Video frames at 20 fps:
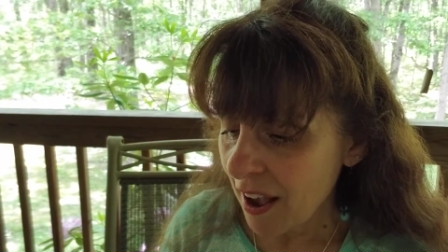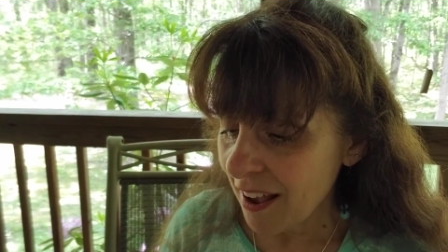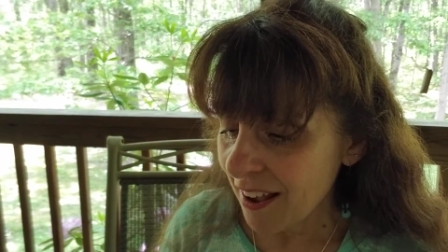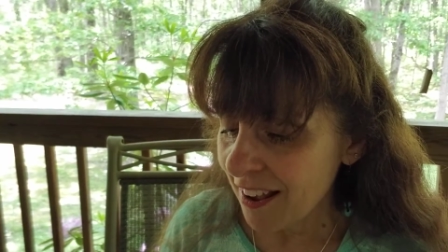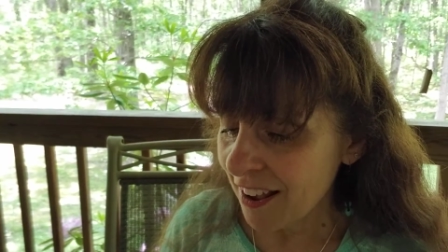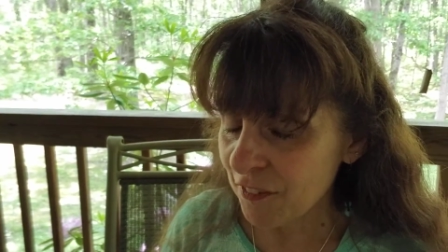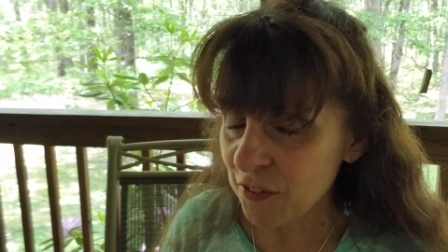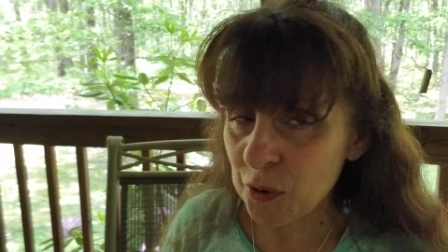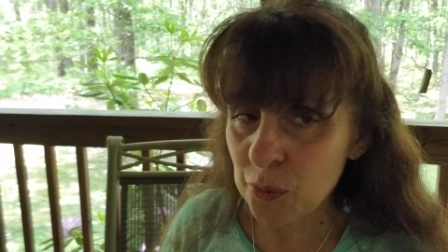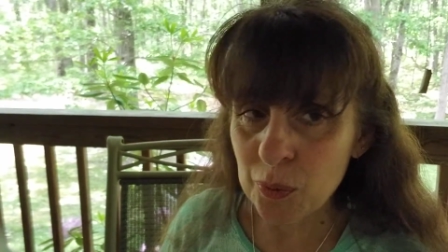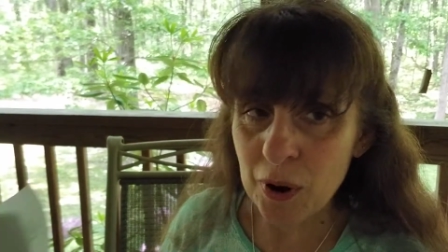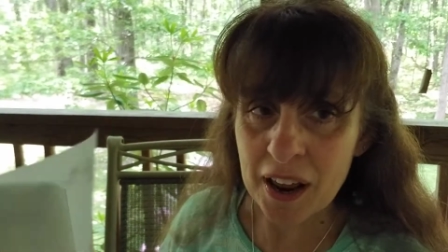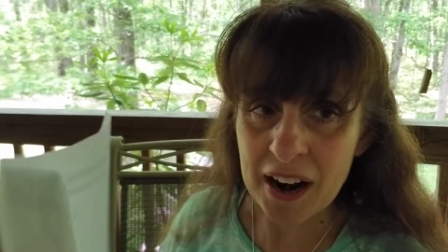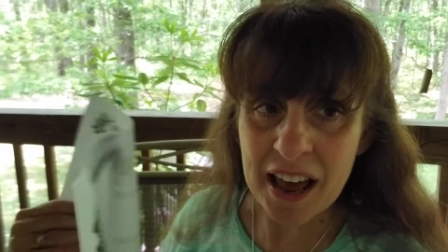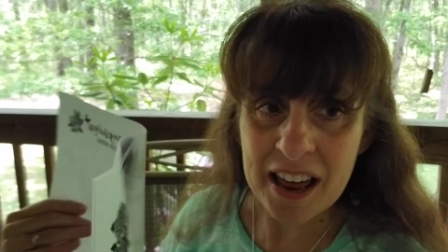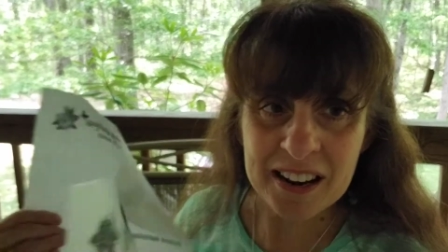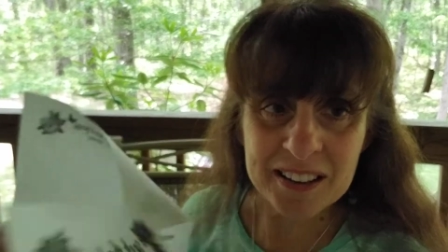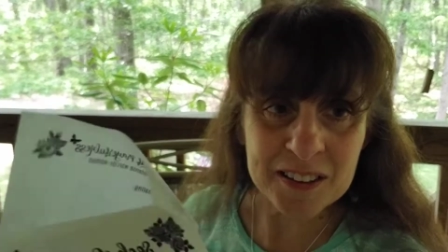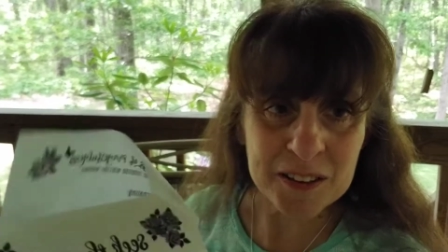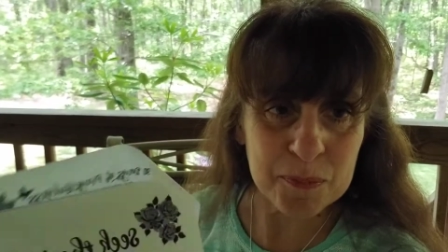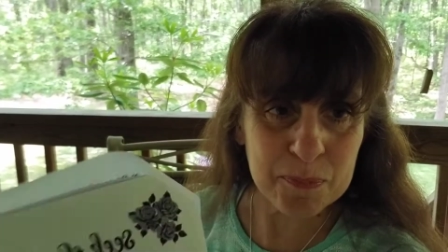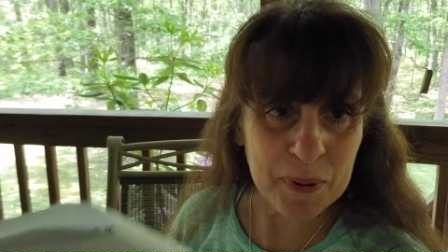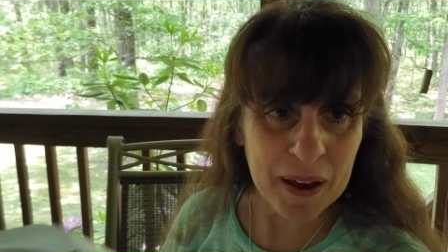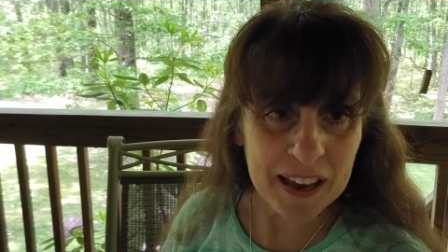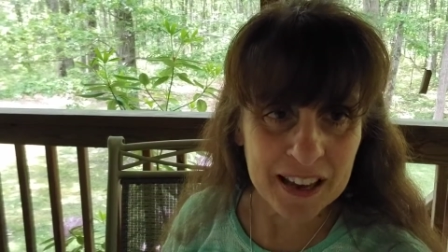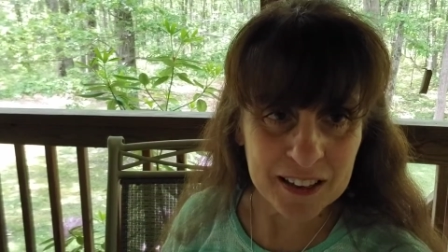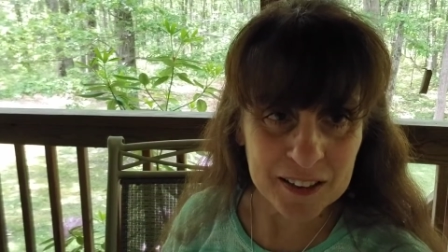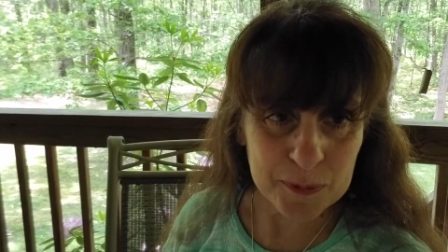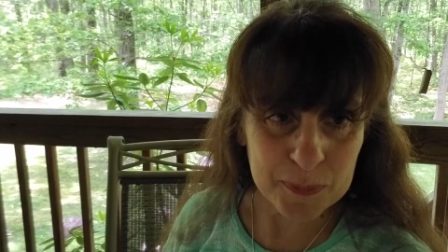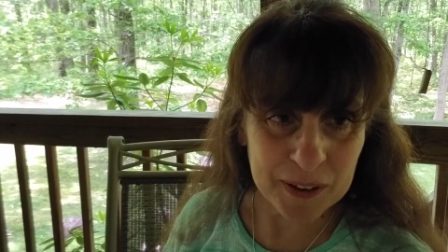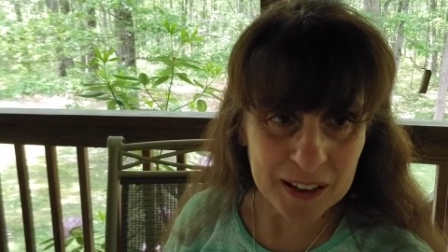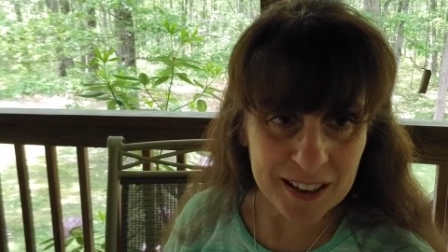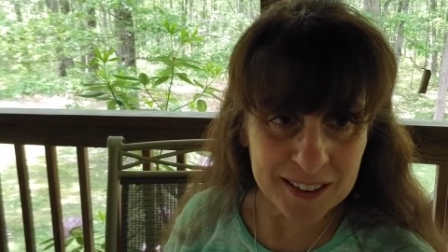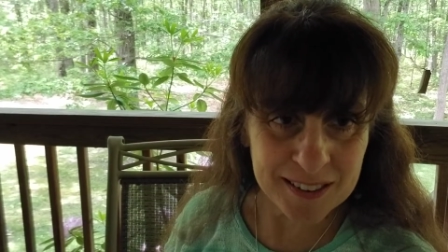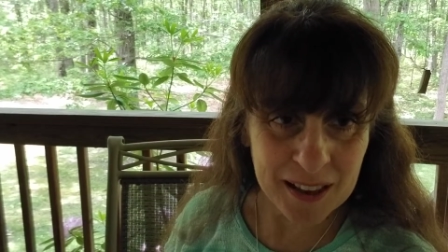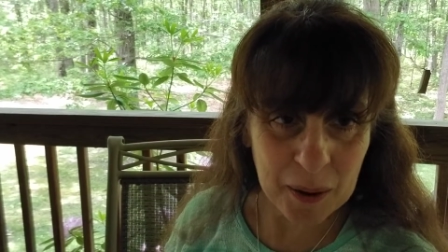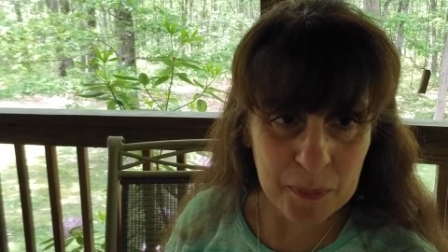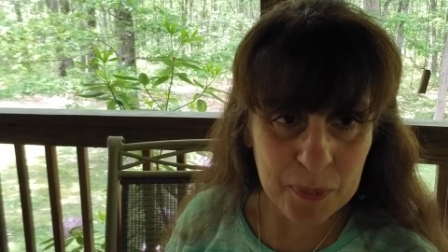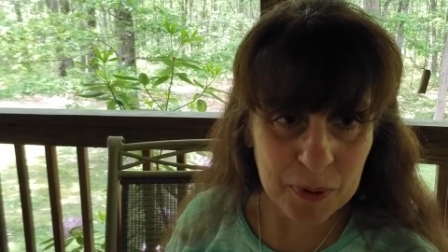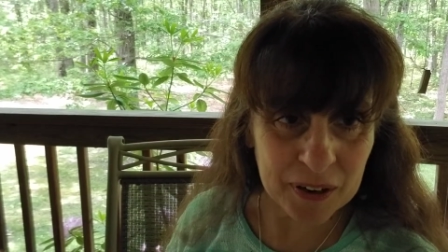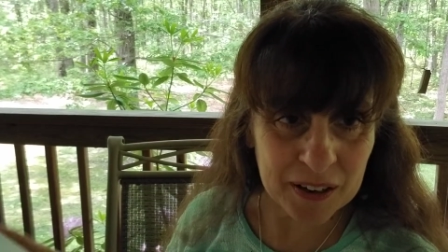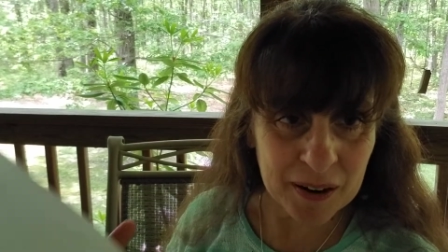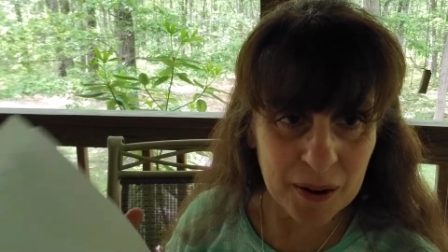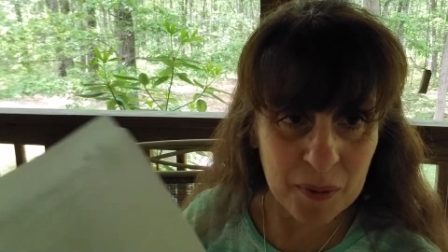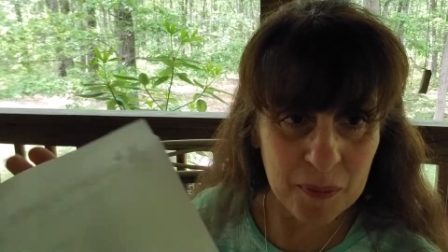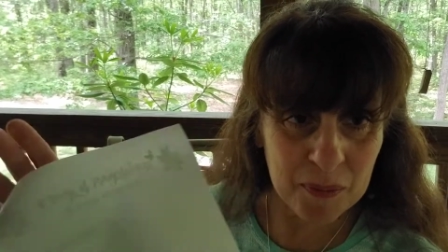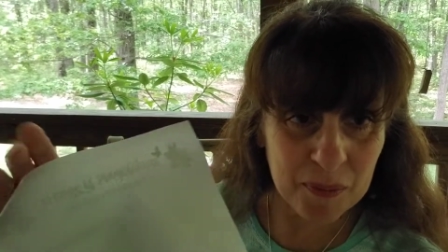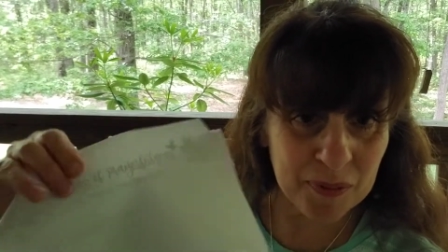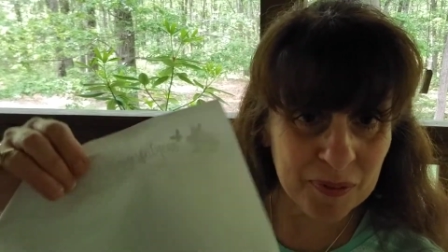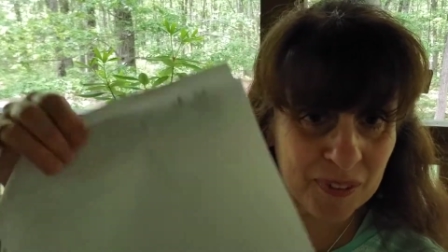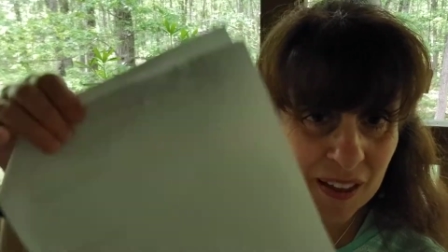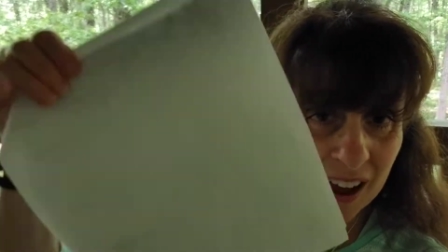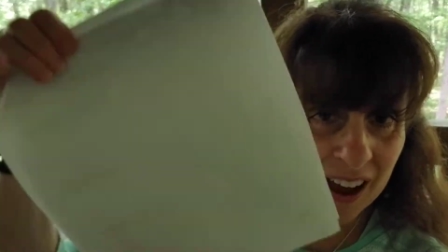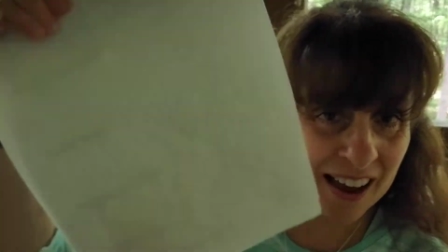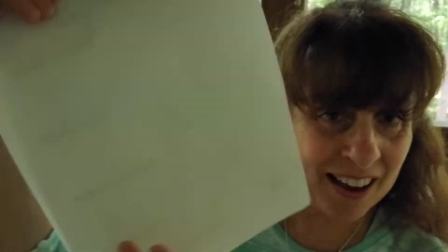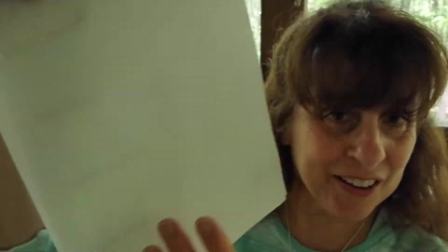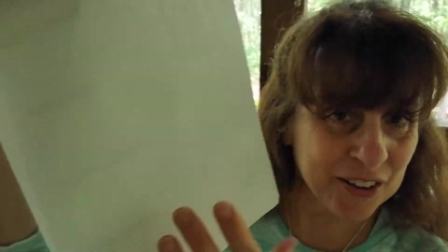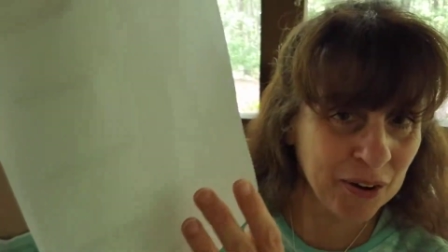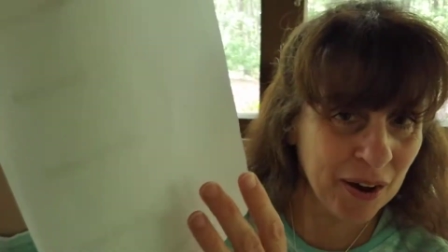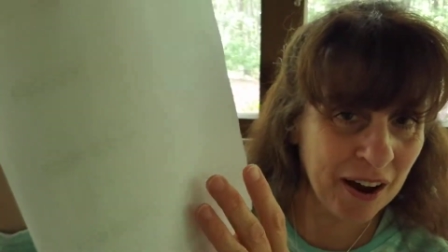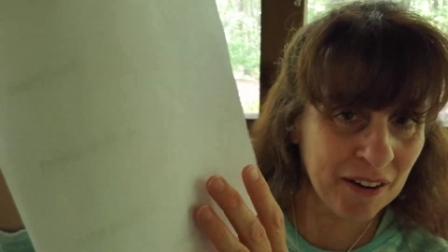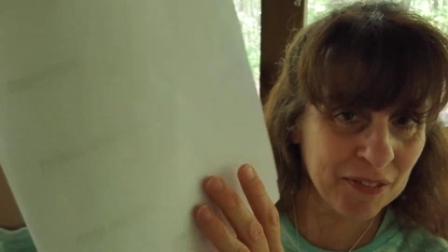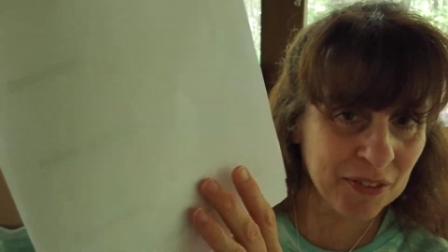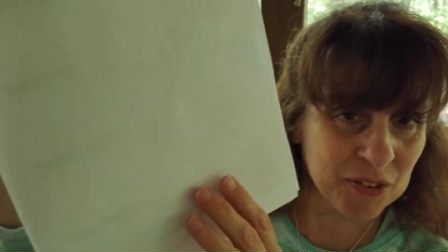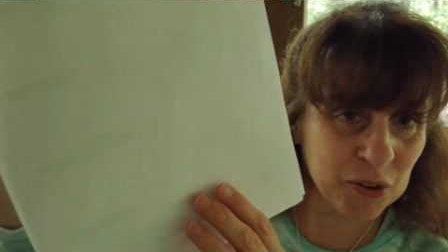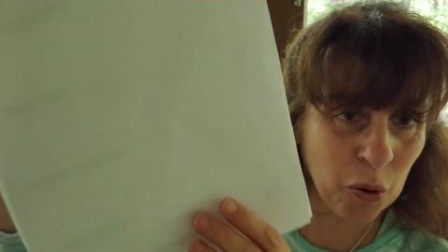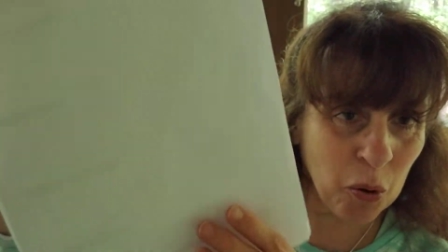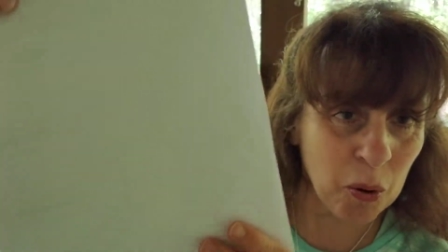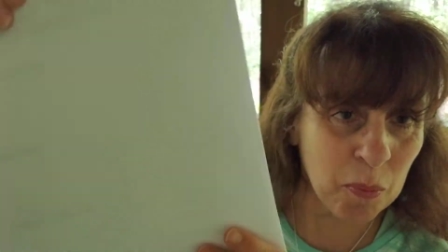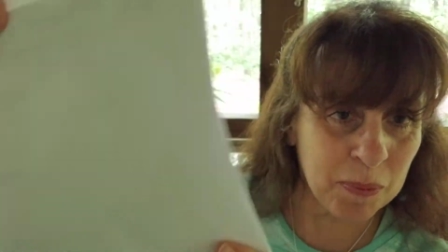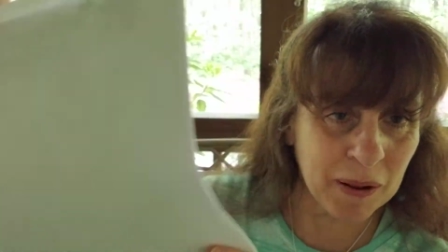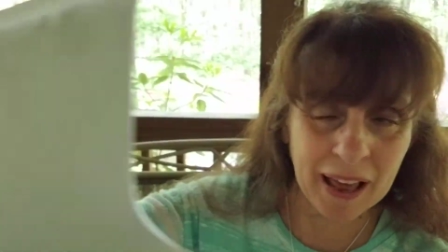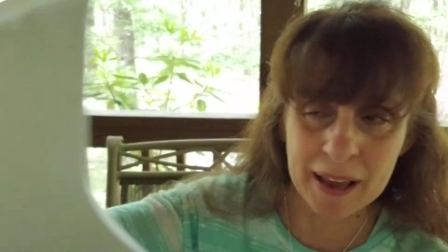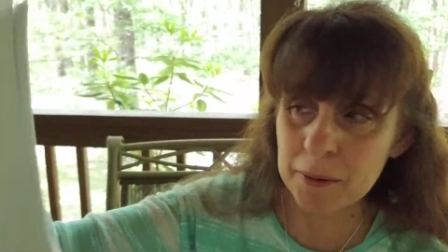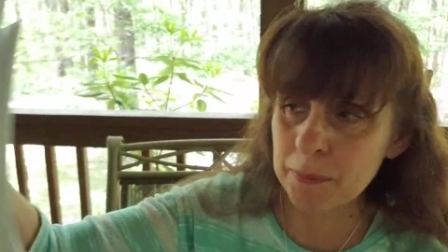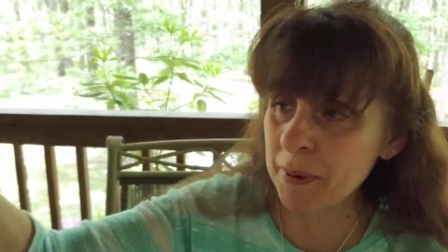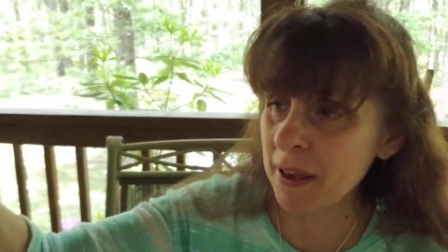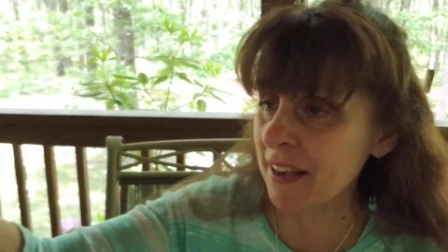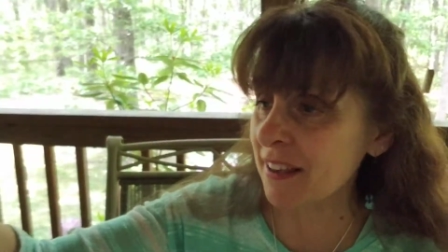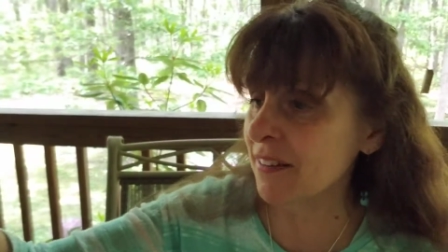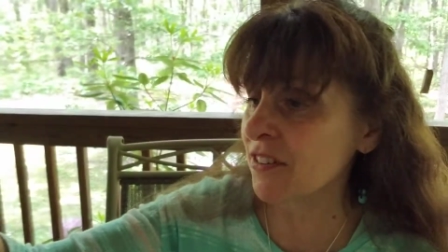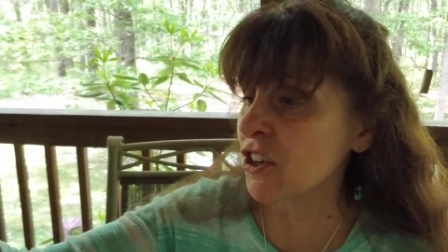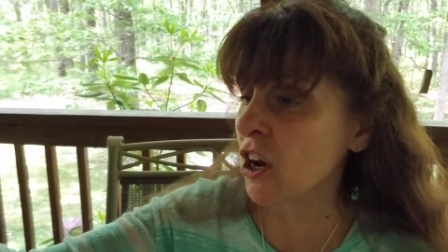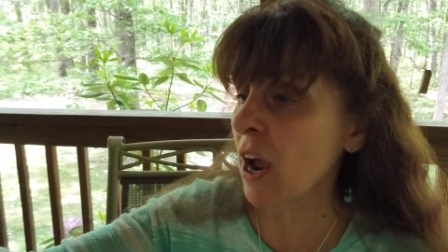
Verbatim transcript: if you run out of space, because I print, I, you have this whole blank page.